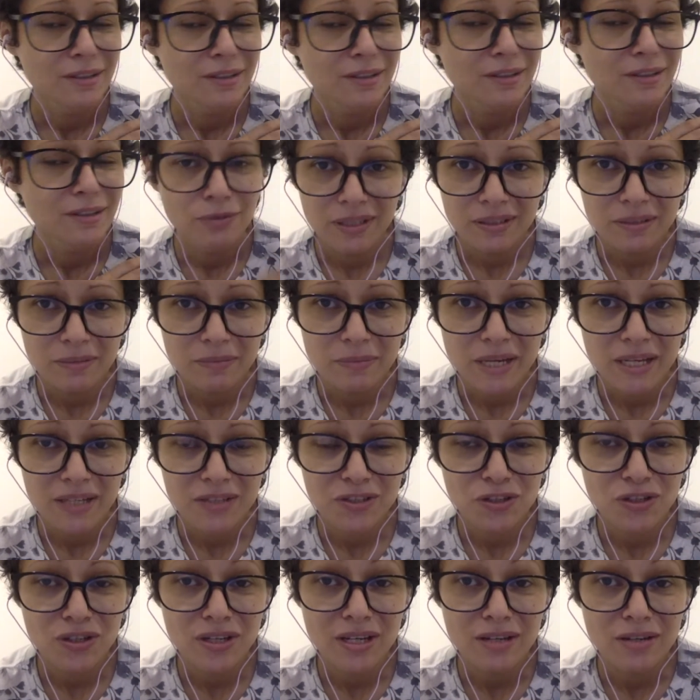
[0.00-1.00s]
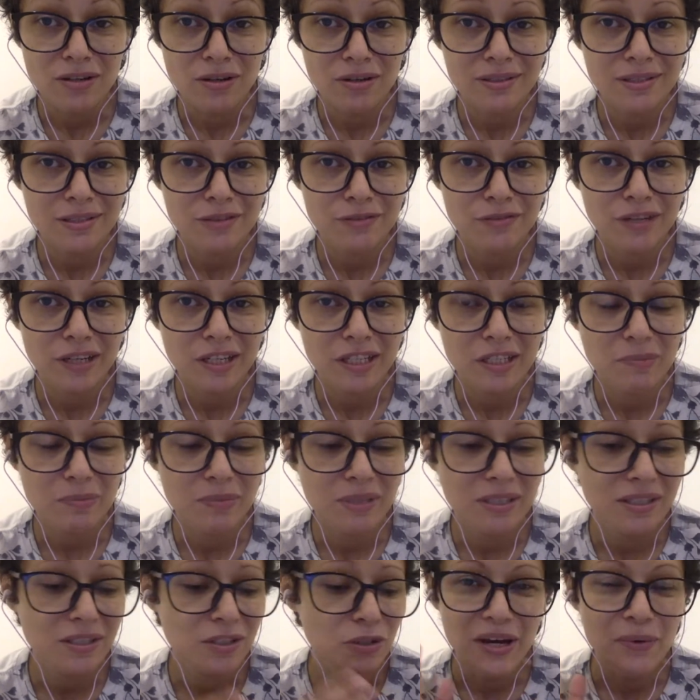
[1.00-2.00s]
Ring the bell so you get notified,
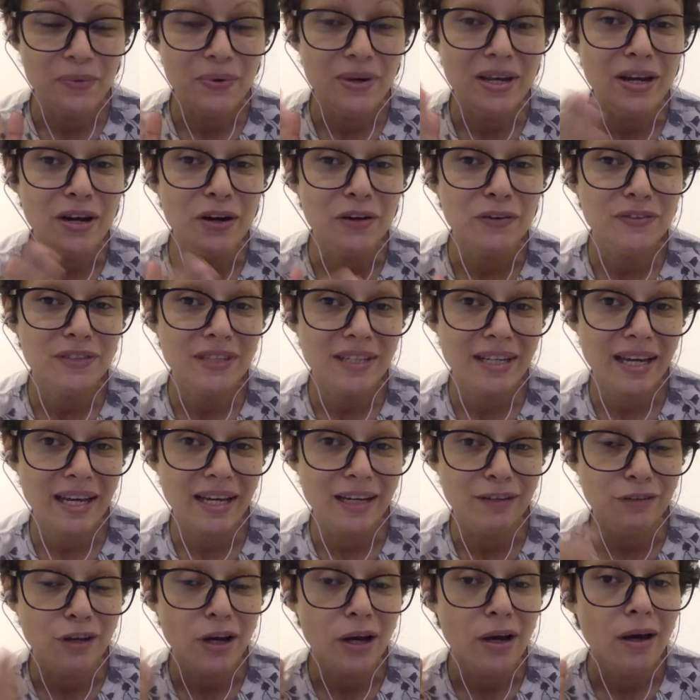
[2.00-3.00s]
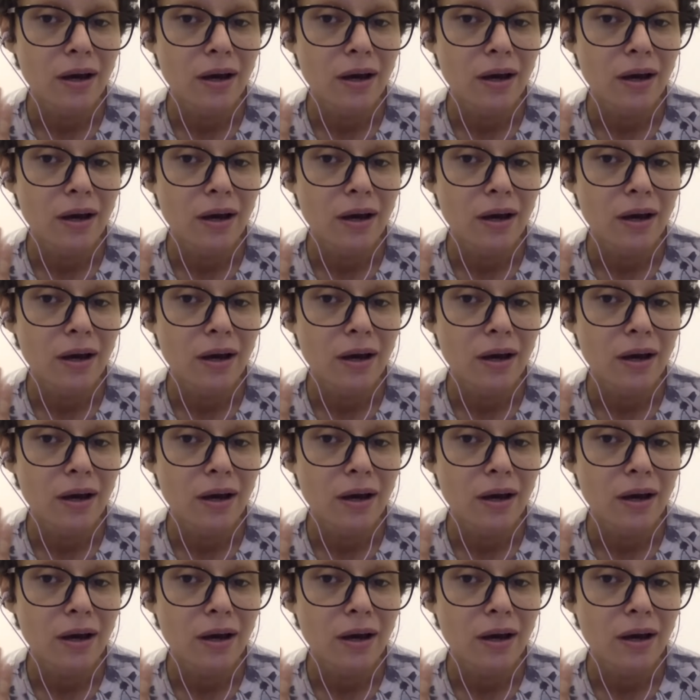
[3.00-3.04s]
because we often have